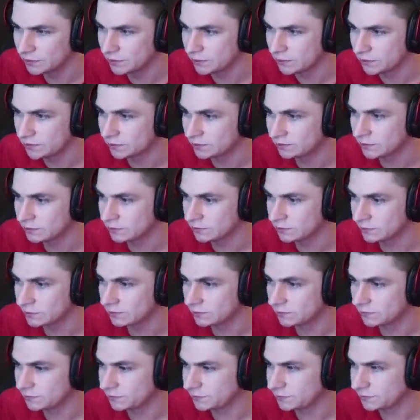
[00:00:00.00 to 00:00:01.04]

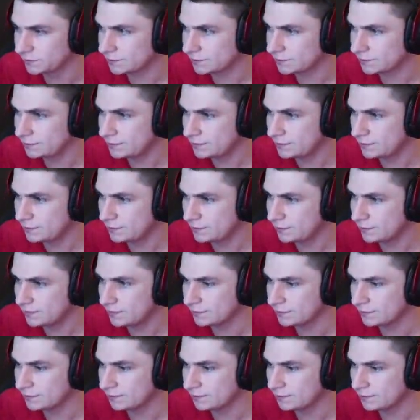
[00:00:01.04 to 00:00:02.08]

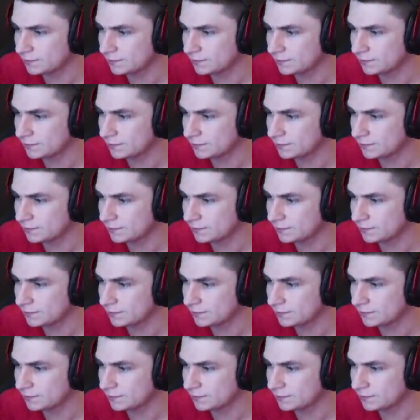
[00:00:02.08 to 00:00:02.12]
[no speech]